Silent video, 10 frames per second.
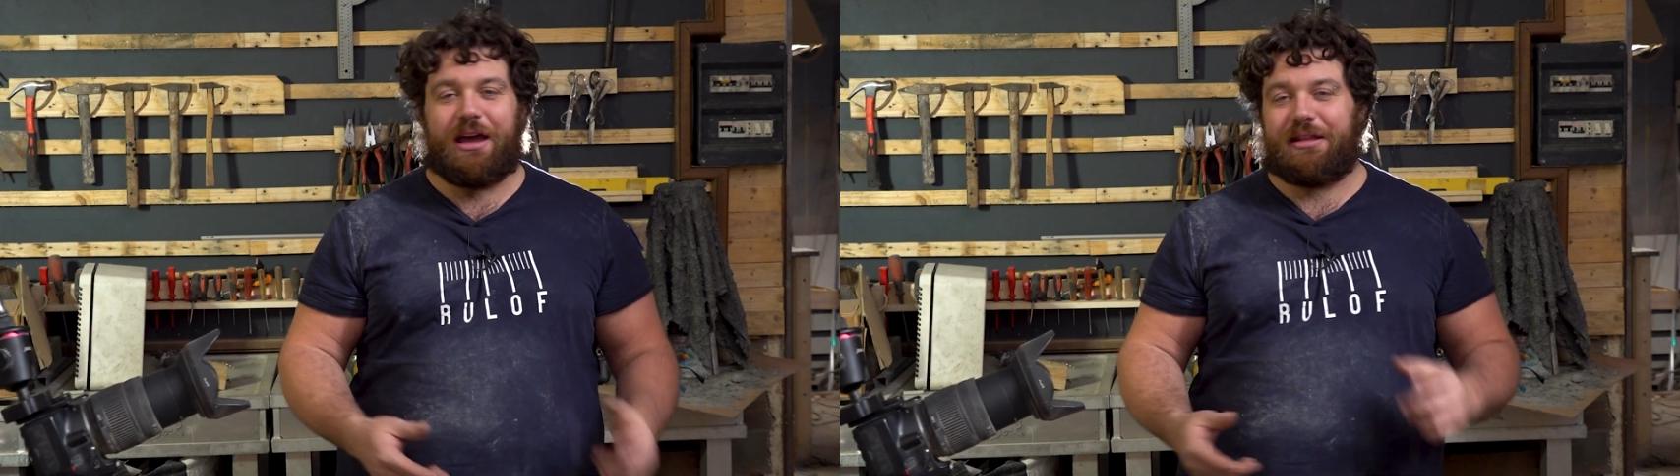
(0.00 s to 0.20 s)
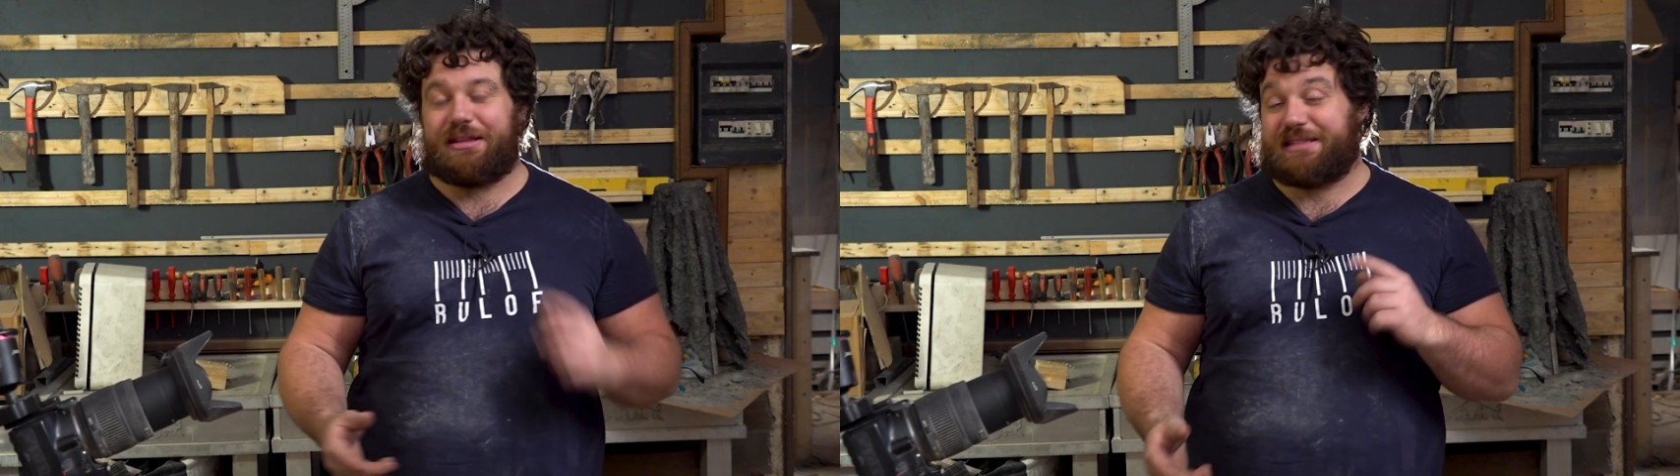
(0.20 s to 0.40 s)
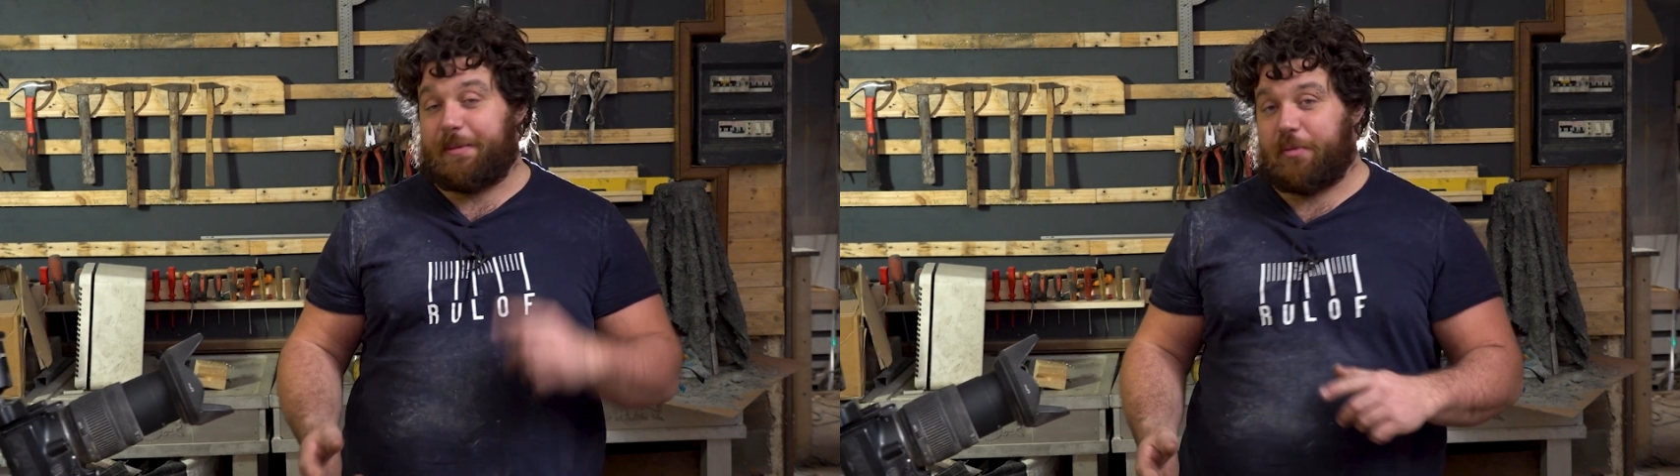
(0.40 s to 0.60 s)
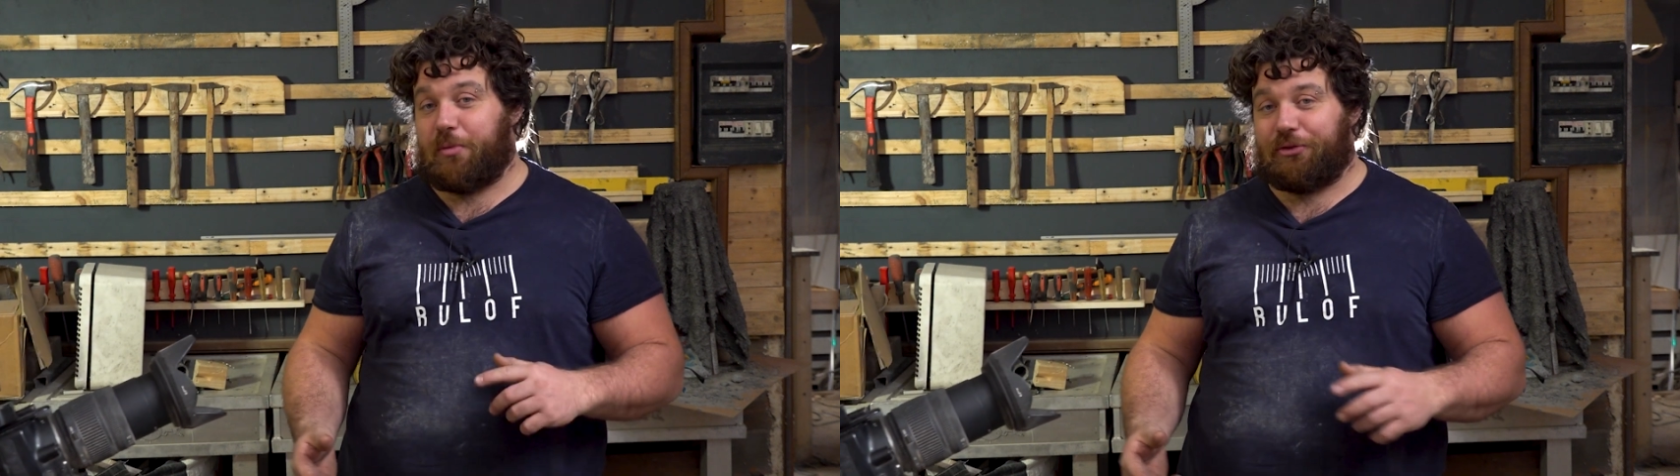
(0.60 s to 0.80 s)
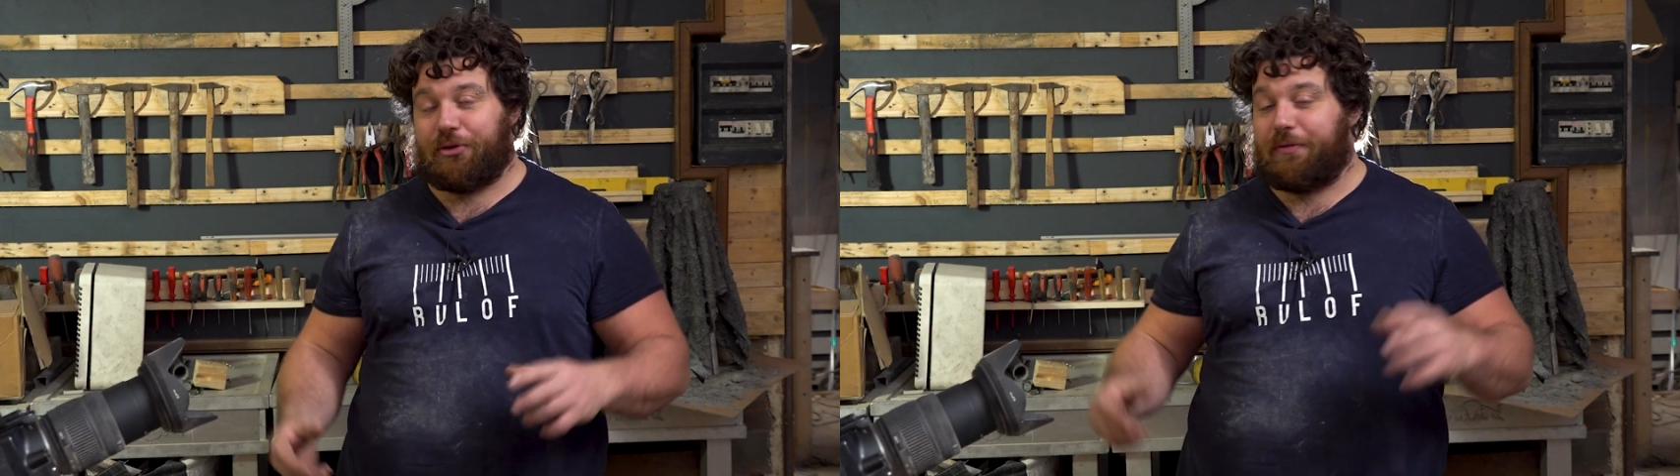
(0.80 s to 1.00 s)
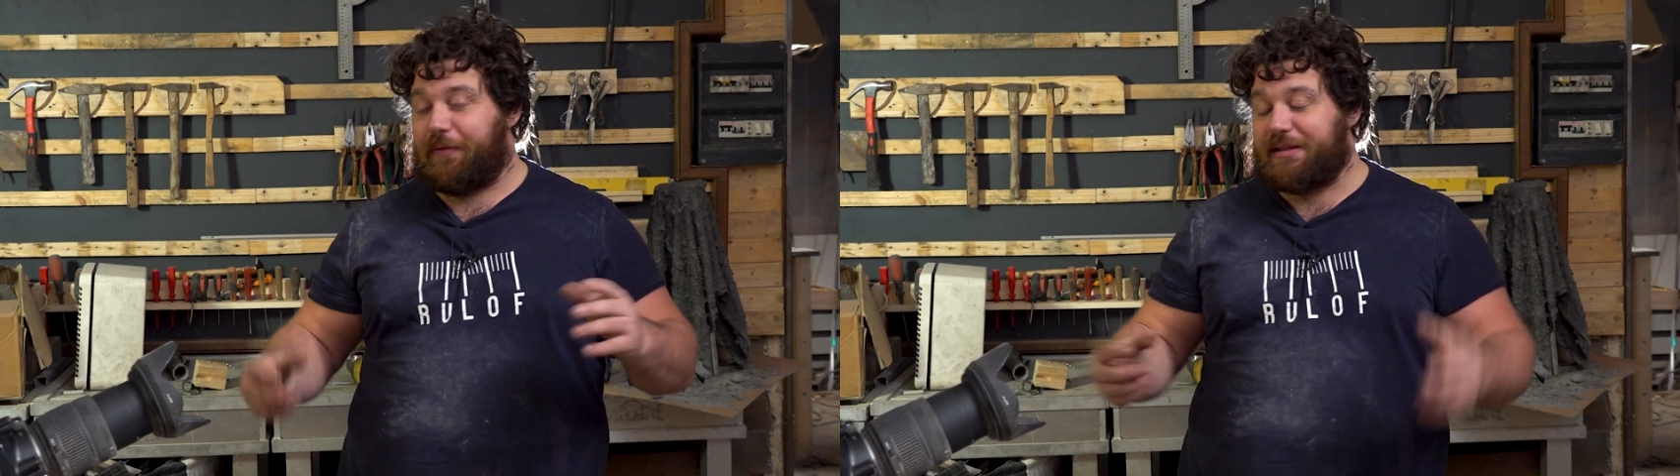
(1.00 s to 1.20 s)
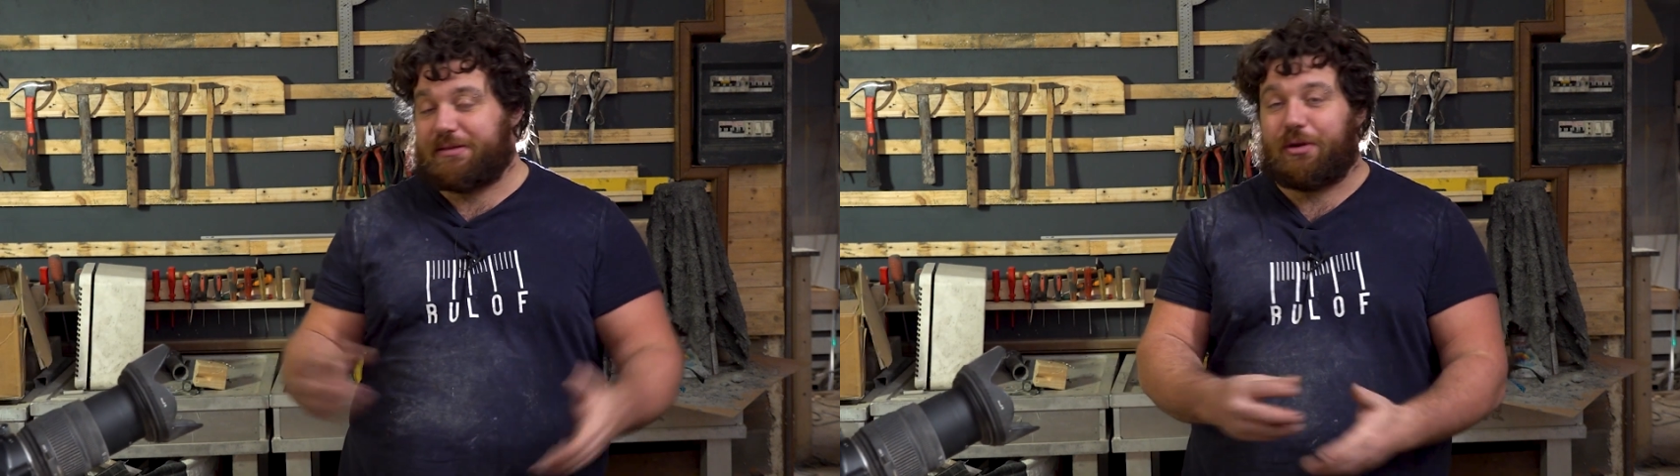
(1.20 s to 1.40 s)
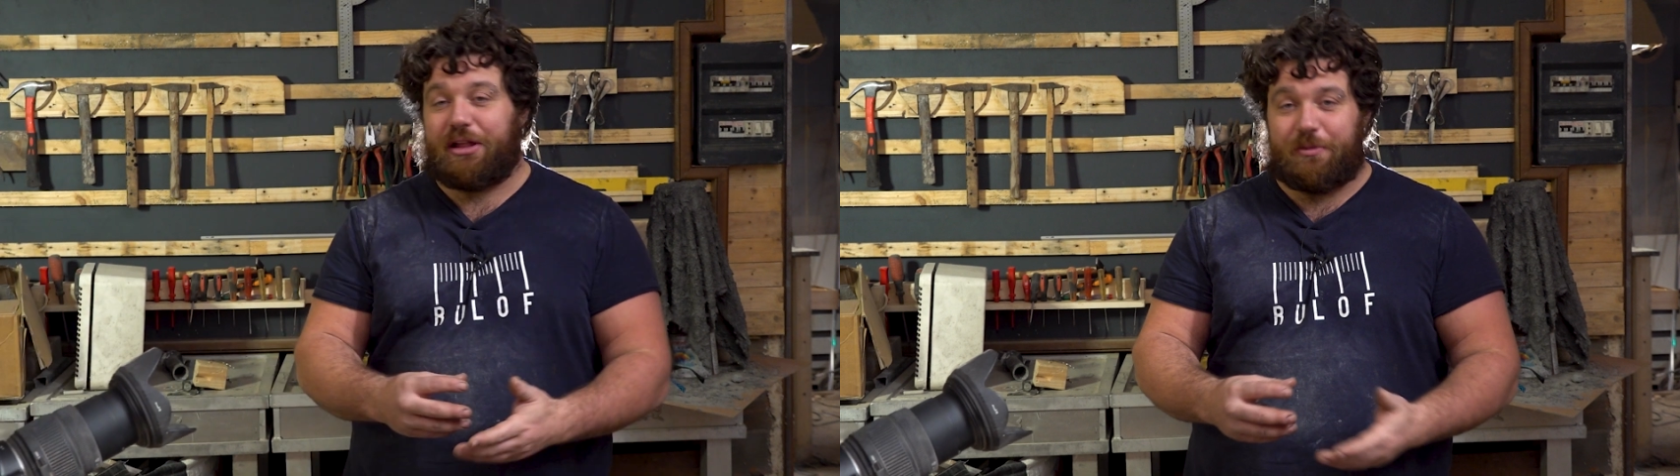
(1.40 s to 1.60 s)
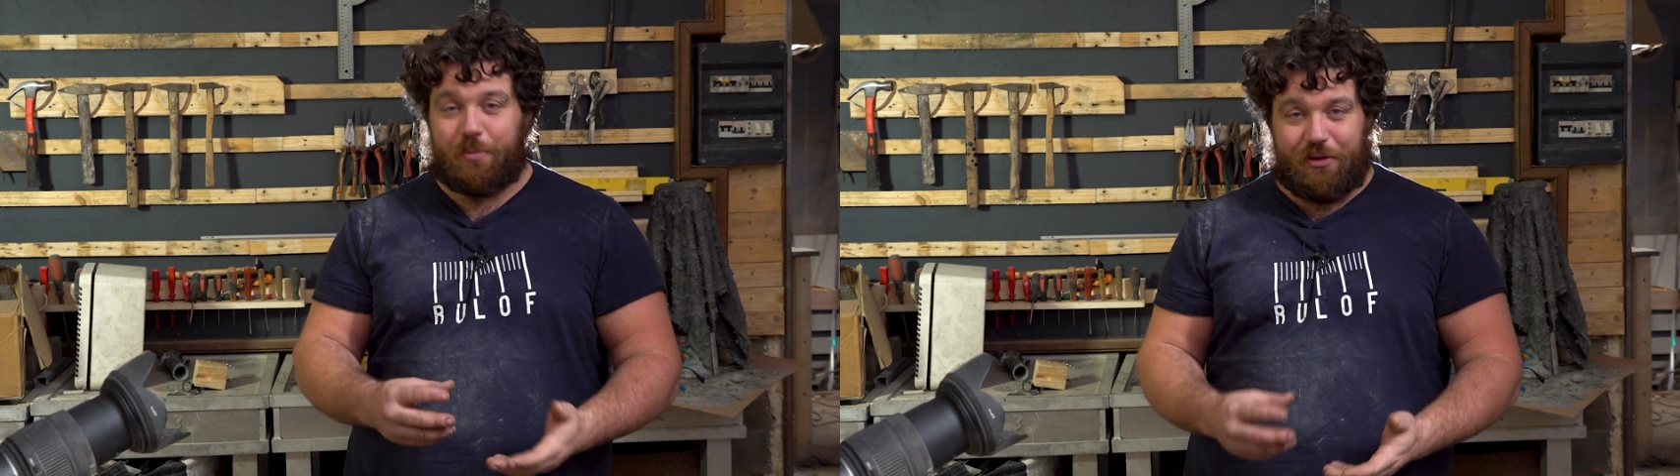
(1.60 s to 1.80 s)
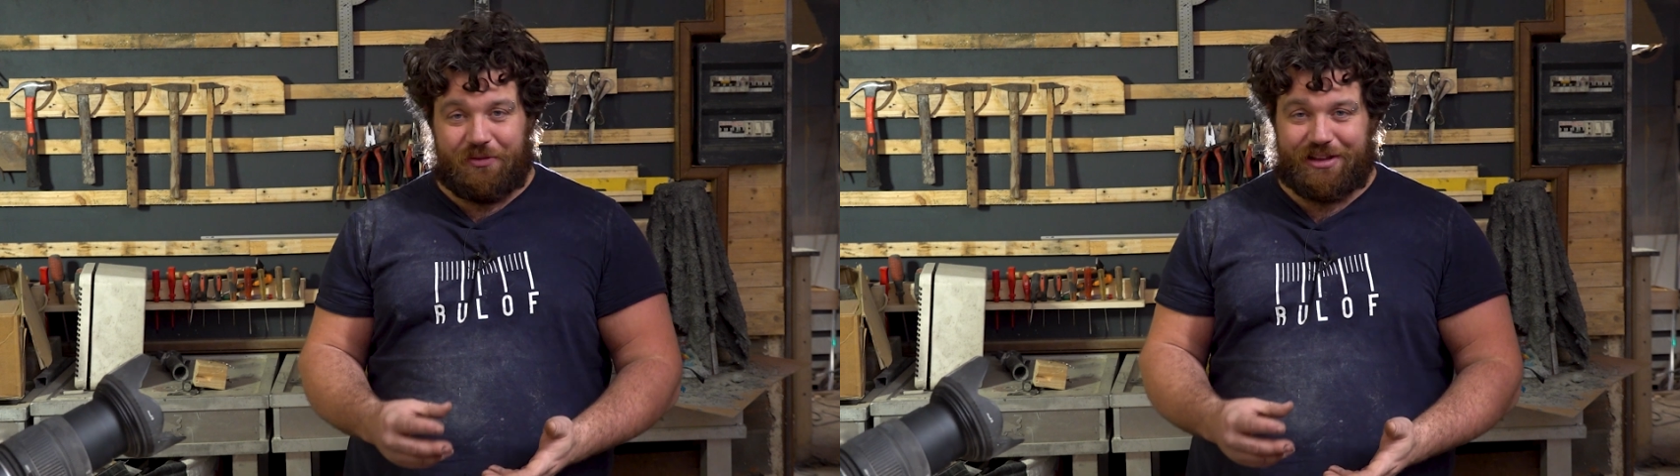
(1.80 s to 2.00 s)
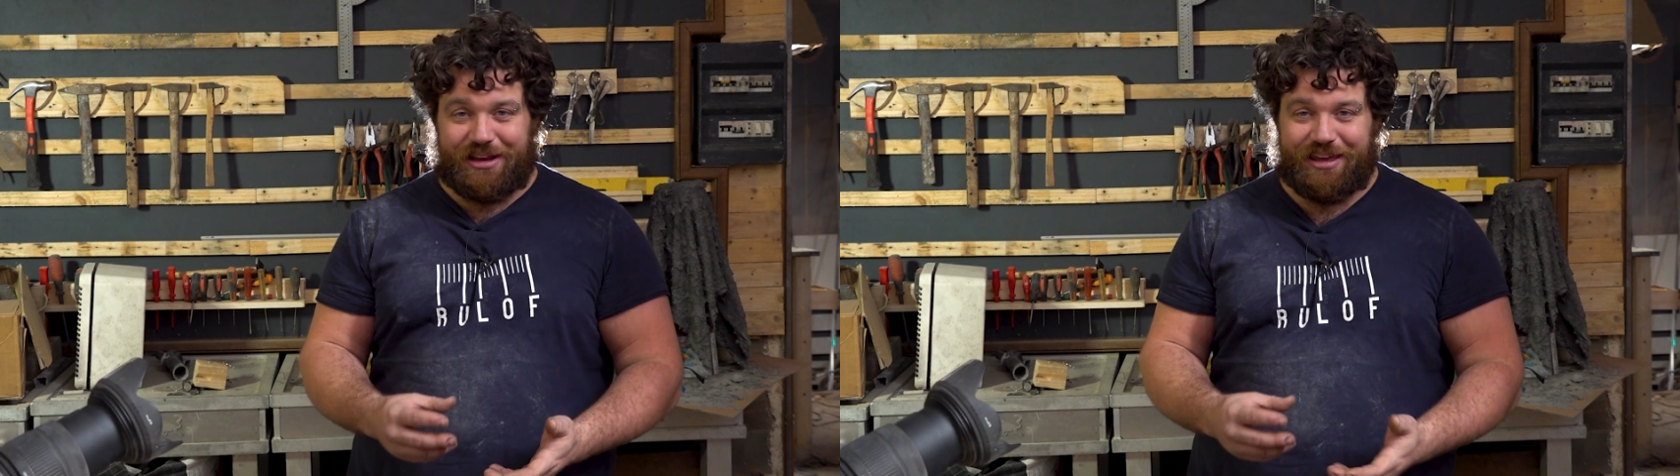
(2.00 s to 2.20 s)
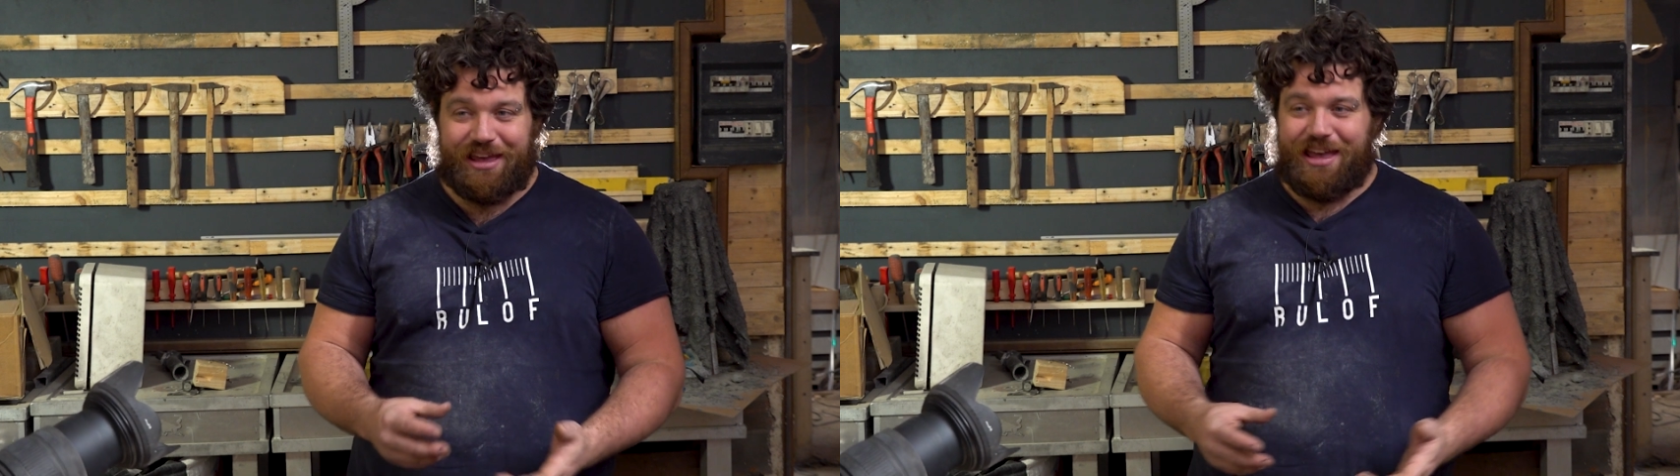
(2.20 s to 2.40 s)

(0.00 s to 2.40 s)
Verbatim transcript: and the stepper motor fits together perfectly.